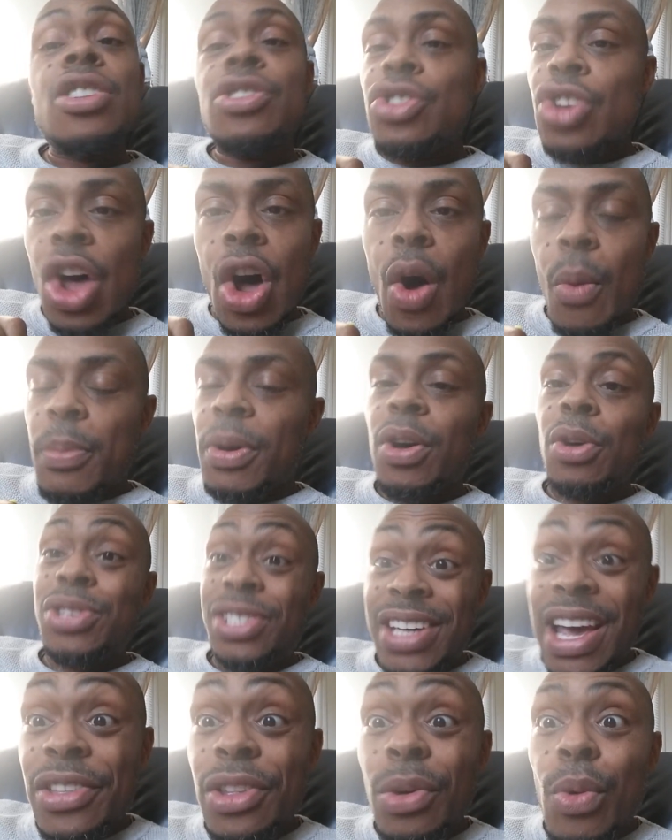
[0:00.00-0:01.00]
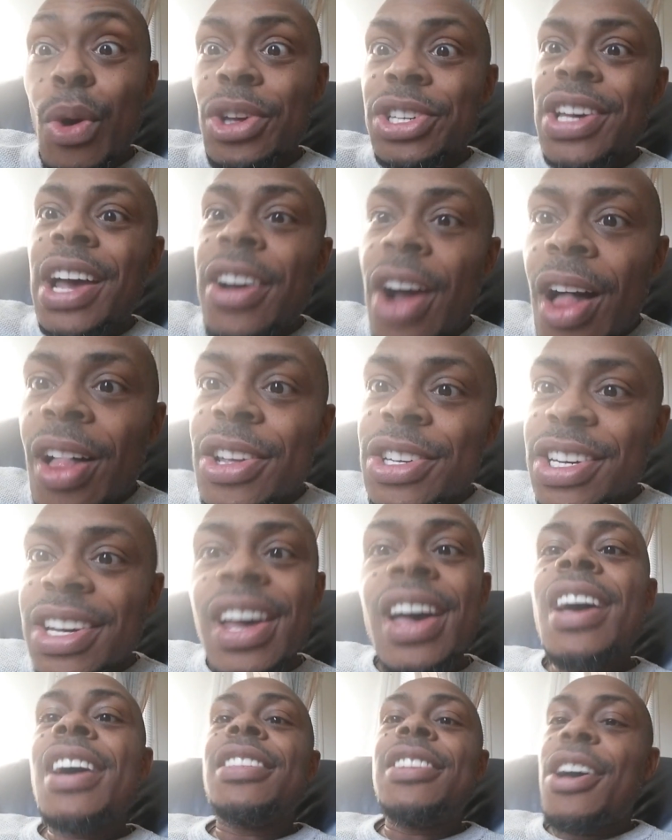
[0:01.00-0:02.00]
No, but he'll say the word
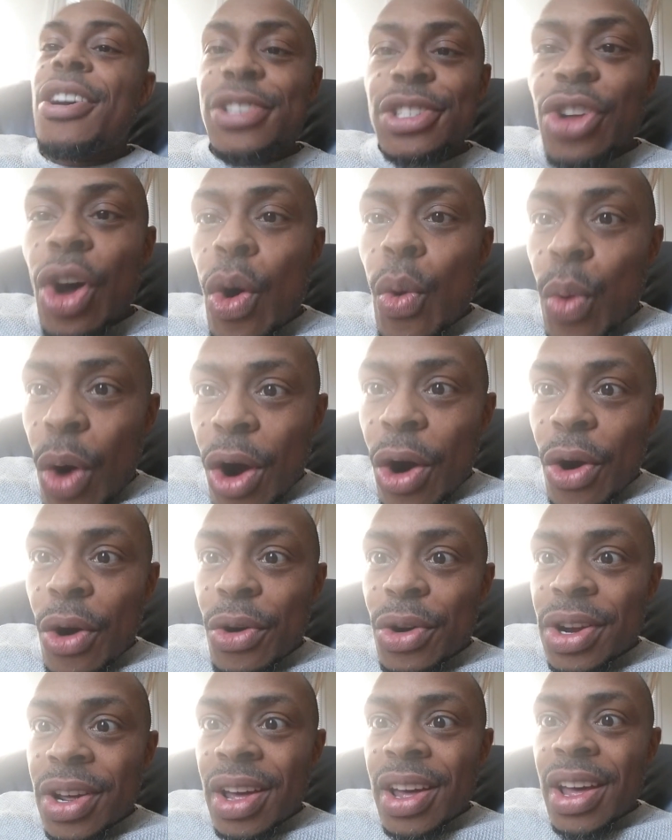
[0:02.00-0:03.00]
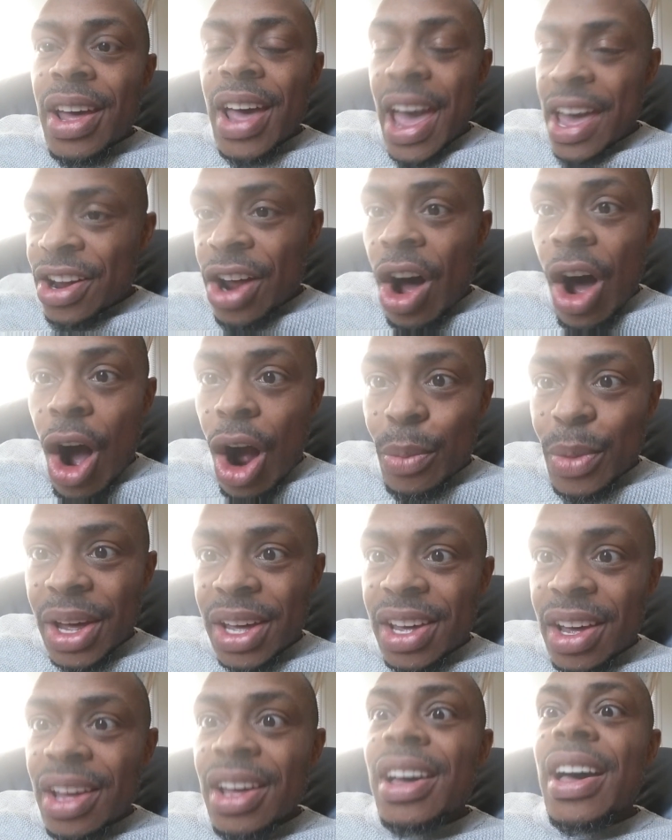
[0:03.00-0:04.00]
psychology. There's no word in
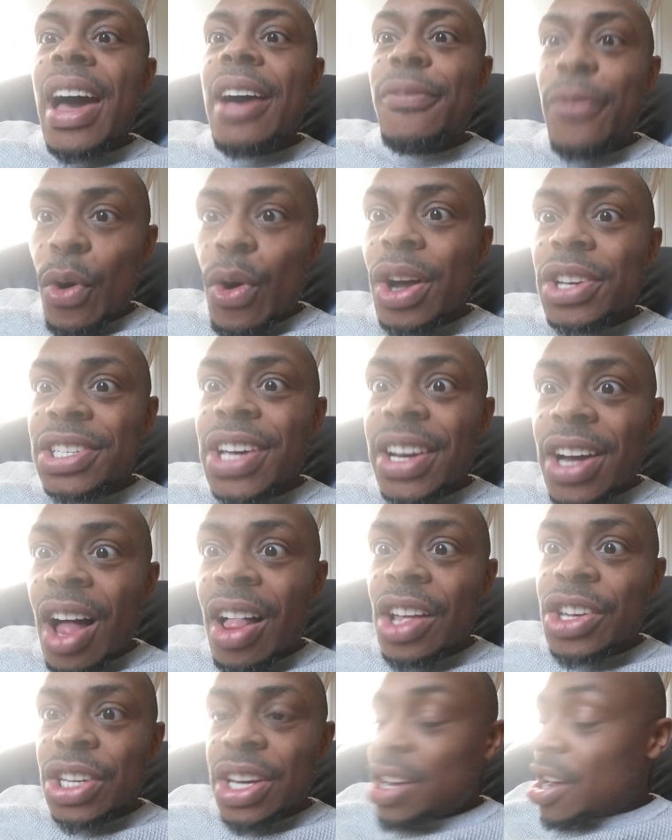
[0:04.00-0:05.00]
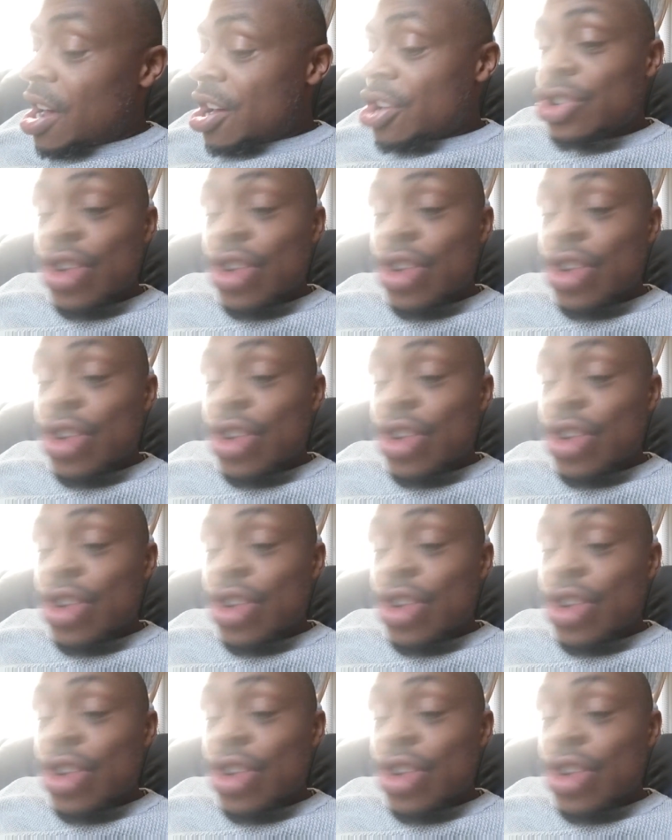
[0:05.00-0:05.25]
Aharmic for psychology.